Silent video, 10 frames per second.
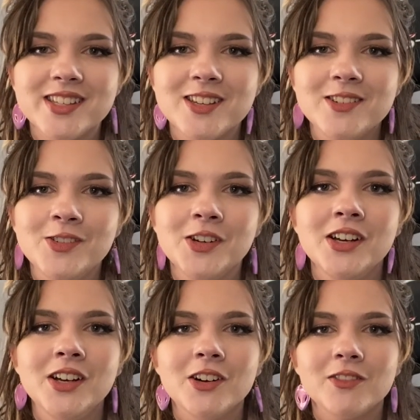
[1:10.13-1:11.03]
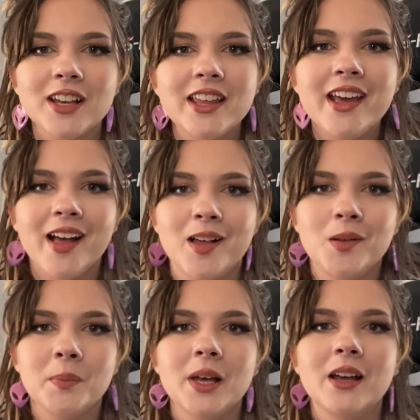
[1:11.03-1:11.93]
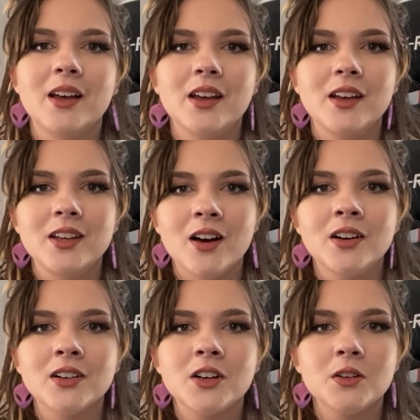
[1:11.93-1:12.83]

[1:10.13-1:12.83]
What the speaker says: to really help young,